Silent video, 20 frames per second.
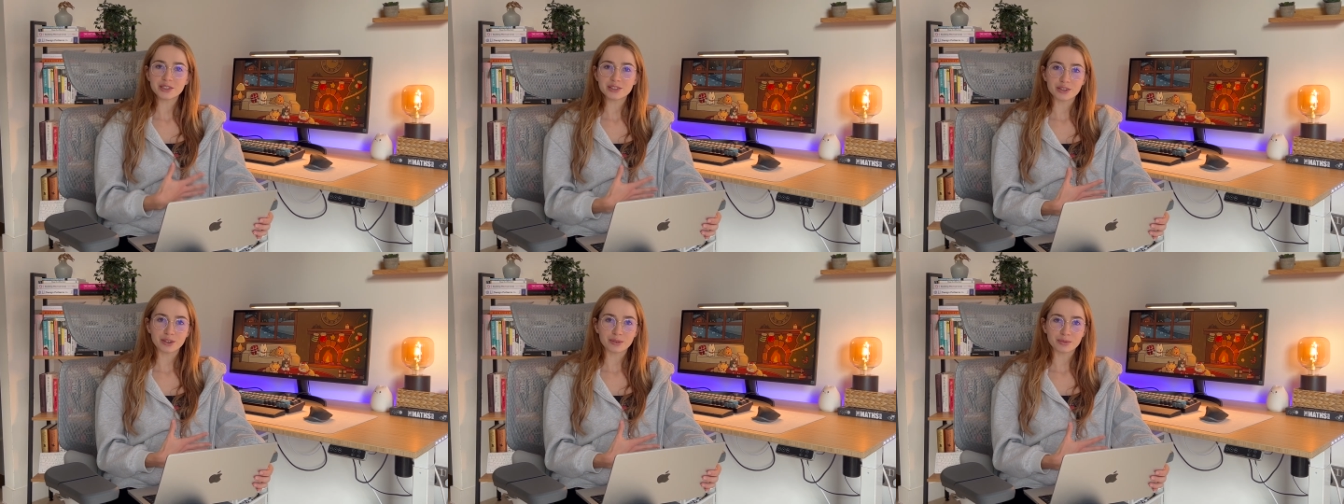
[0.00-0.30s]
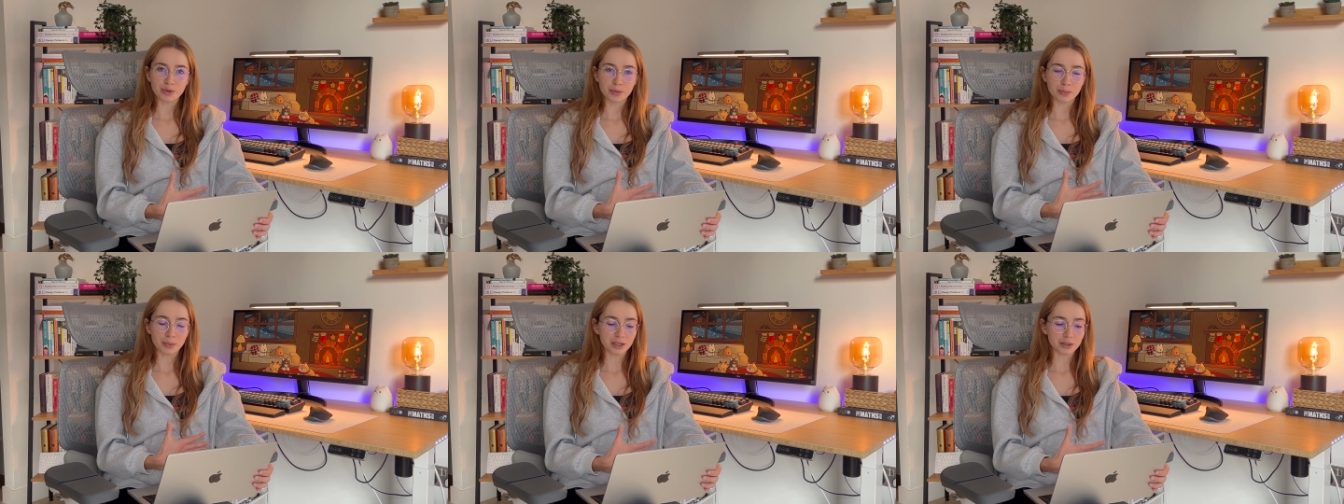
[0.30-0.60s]
job
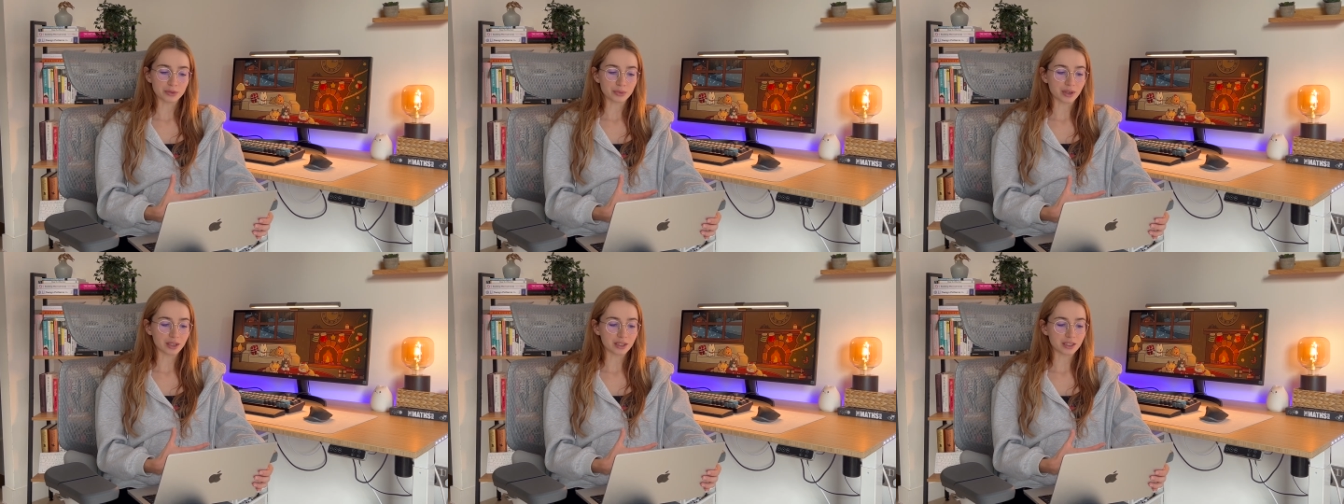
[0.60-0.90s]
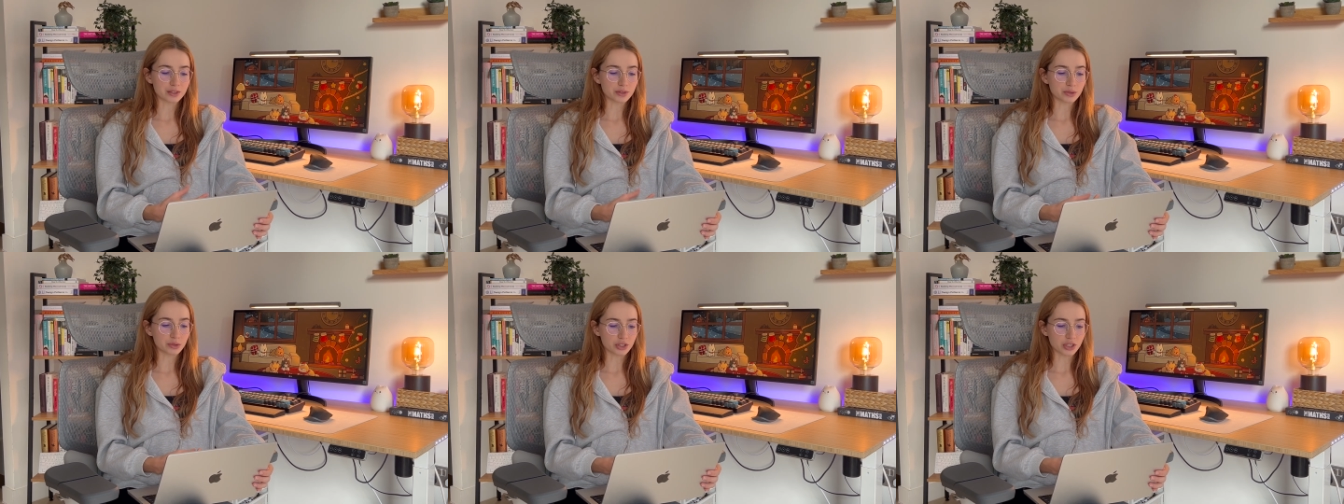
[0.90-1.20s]
for part one
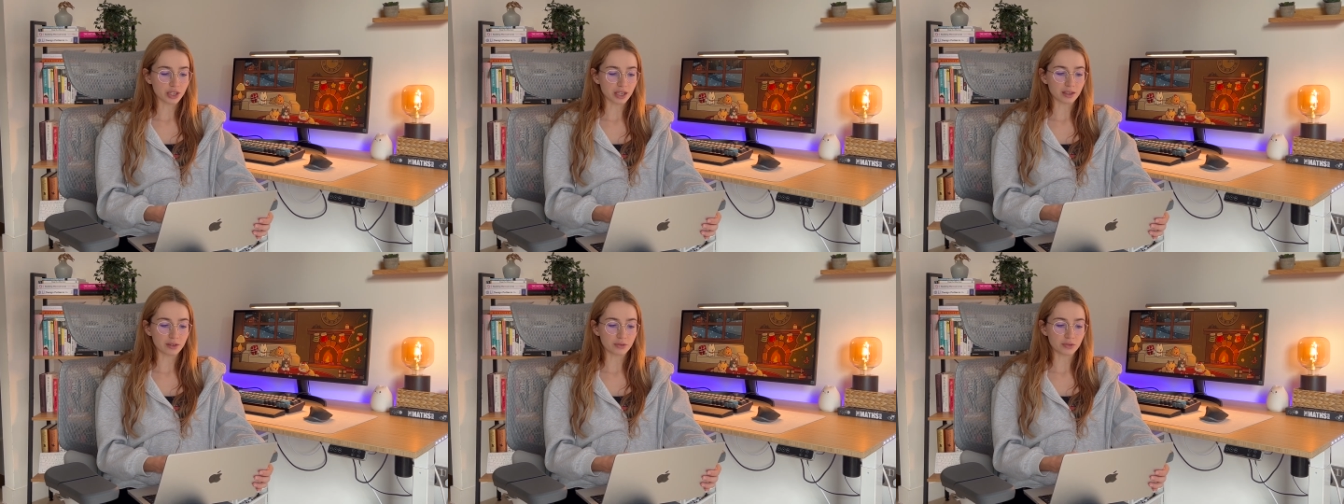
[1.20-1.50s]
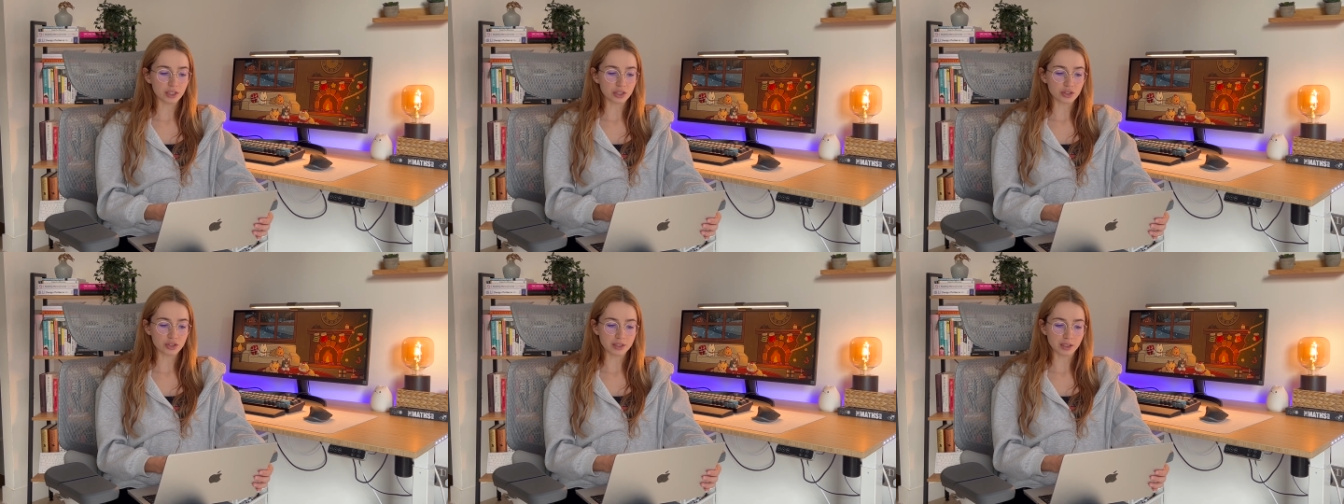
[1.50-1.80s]
is to check if
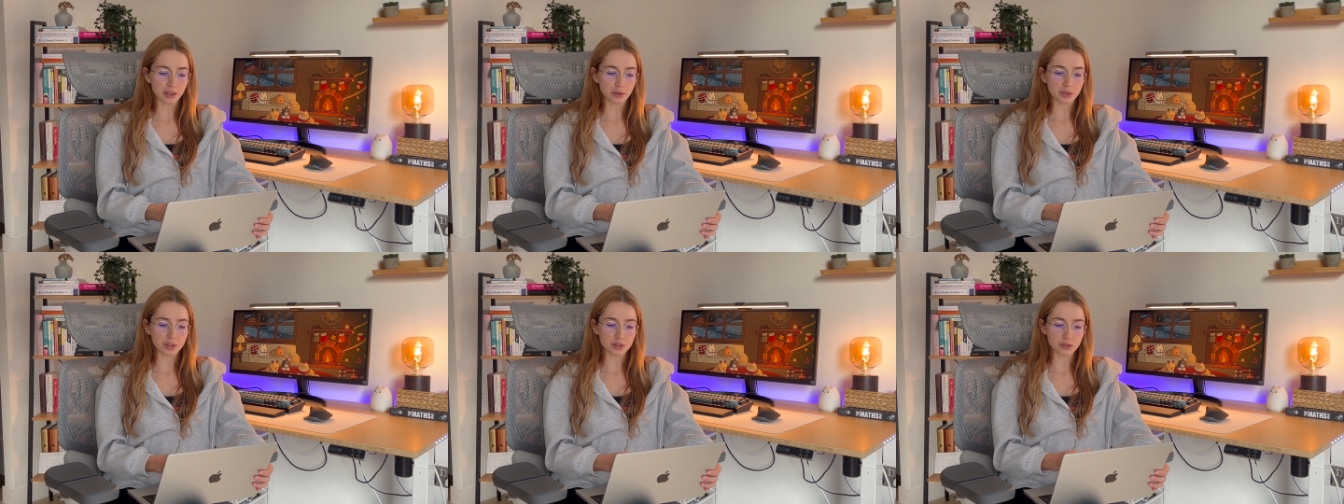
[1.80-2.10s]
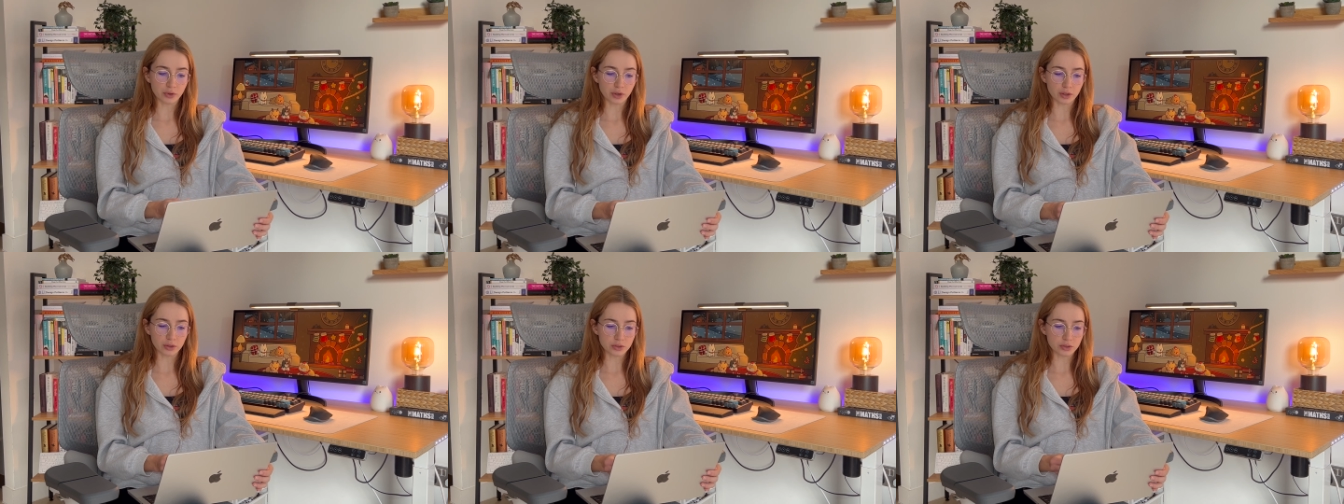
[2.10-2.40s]
each sequence
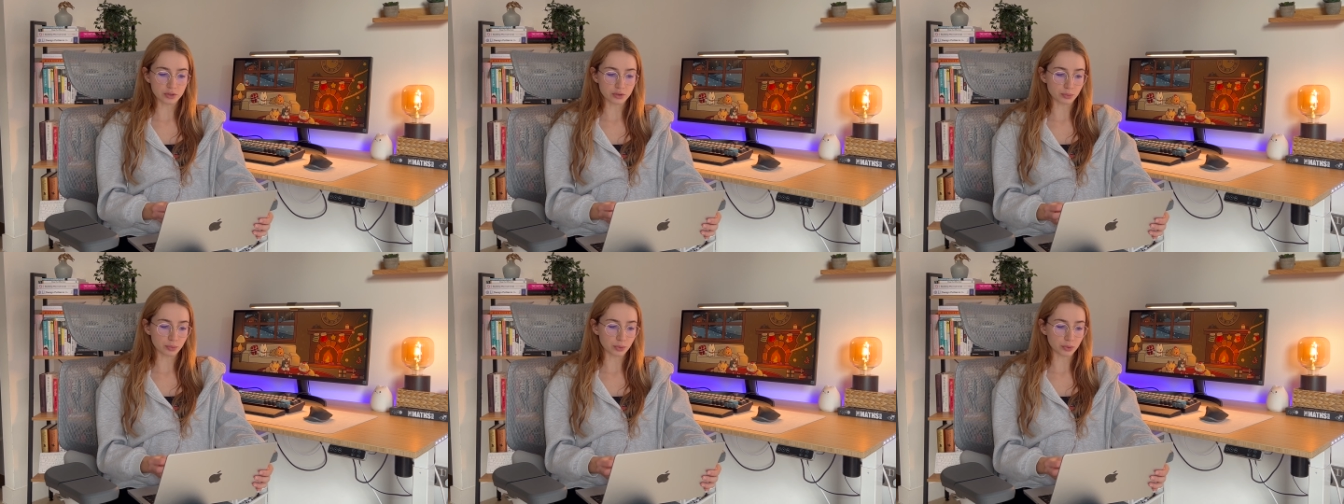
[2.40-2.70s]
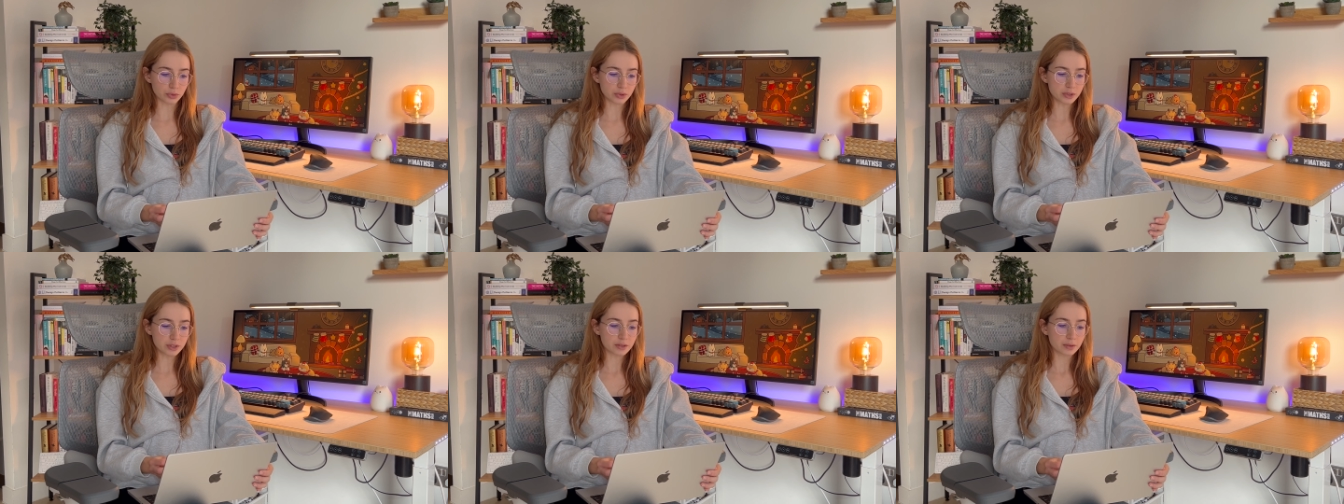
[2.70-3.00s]
follows the
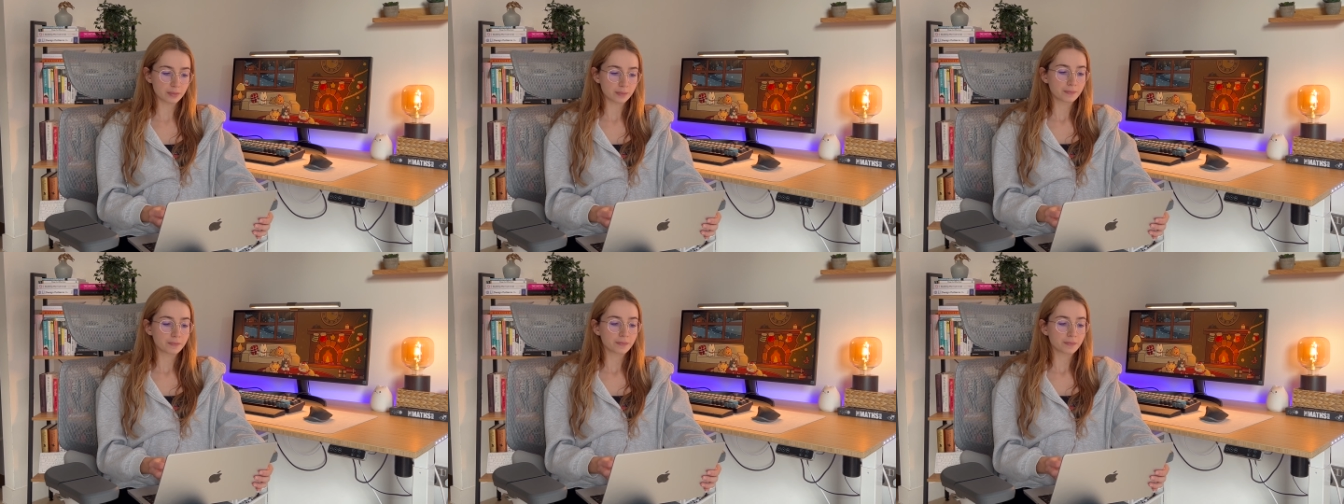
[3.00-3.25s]
rules